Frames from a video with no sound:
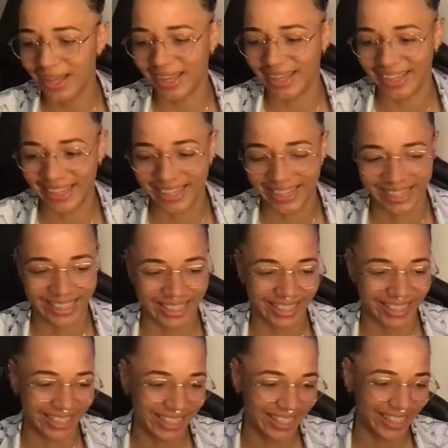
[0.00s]

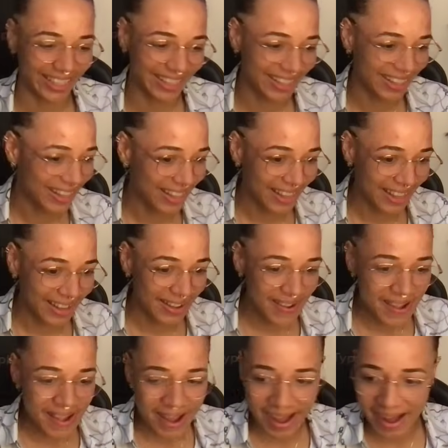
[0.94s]
Like
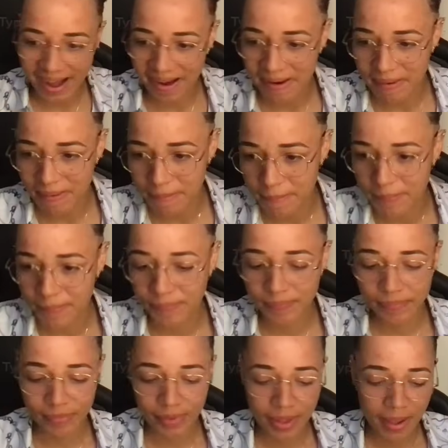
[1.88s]
um
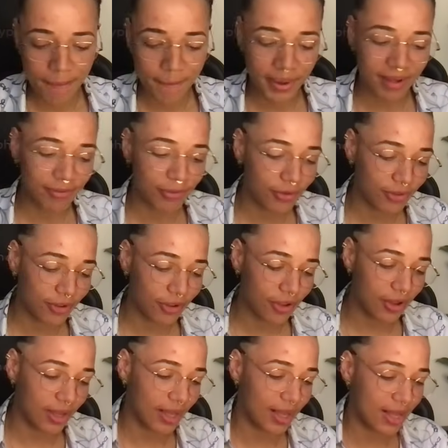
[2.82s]
but I've also
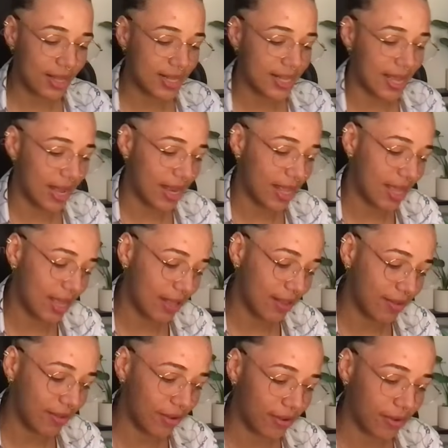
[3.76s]
got cards out here.
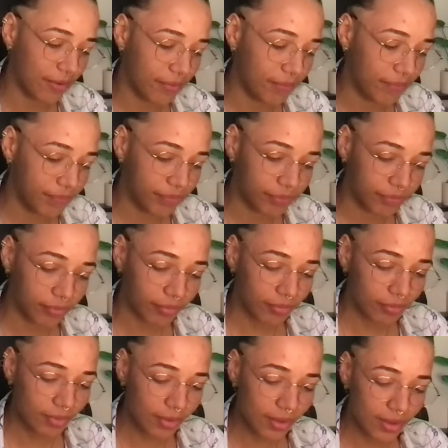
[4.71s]
So
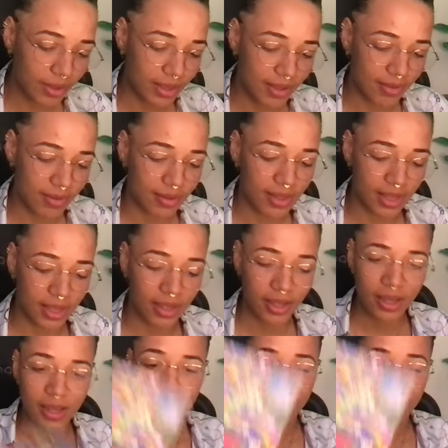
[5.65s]
here's the thing.